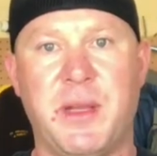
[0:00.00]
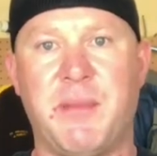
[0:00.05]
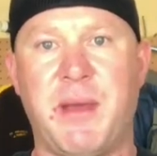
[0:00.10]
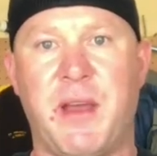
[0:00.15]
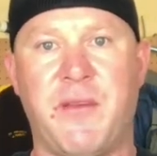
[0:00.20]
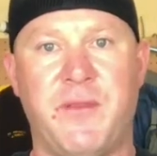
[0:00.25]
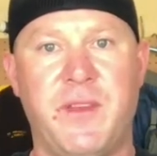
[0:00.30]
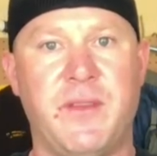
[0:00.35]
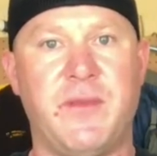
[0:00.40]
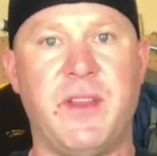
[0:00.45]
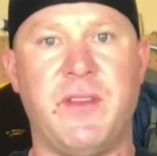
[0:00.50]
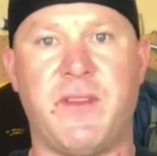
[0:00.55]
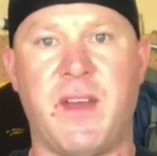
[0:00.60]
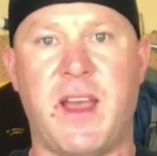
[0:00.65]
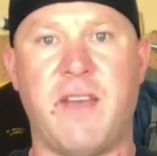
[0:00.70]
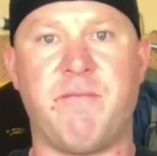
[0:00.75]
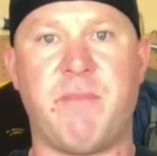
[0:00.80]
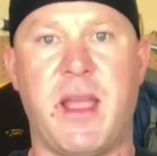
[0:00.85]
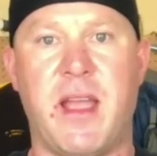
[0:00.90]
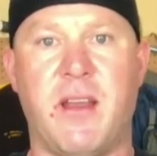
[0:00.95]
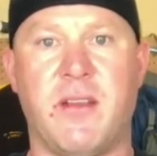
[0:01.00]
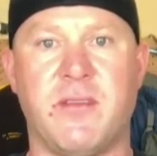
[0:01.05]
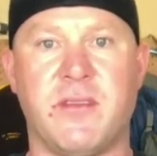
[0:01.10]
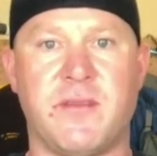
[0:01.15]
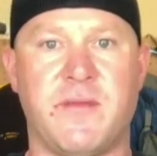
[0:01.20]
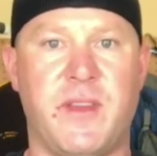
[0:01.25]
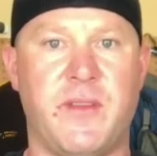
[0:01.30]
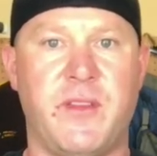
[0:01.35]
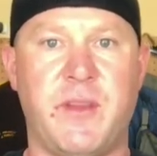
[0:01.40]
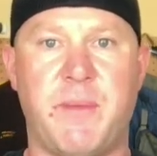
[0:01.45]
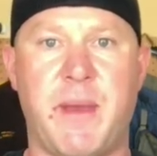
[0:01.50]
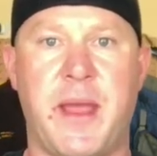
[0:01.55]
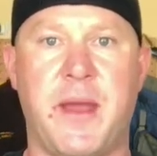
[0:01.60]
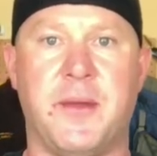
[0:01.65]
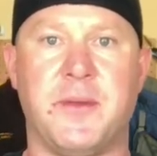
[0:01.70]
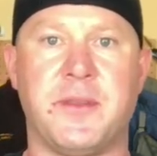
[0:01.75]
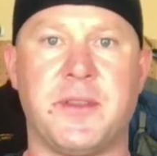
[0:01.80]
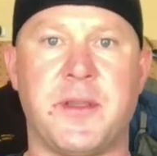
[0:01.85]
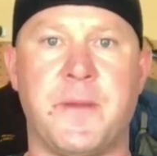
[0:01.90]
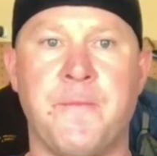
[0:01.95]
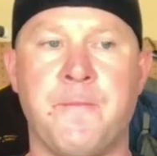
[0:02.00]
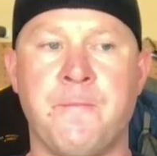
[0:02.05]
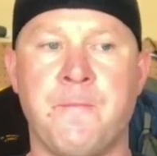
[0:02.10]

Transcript: about 55 pounds, 50 pounds.